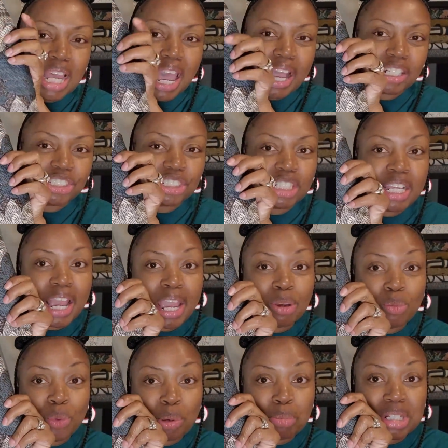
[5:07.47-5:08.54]
actually a
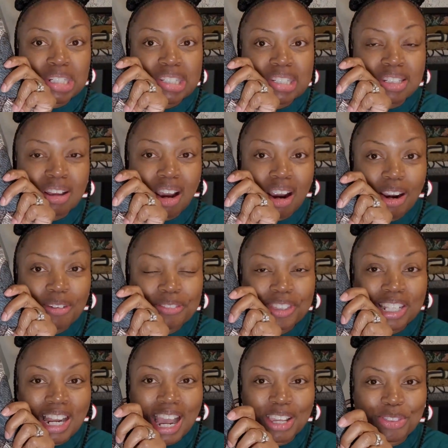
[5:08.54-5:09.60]
women's scarf
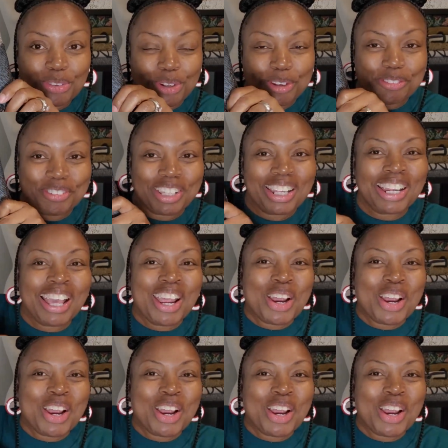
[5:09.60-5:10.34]
that I thrifted.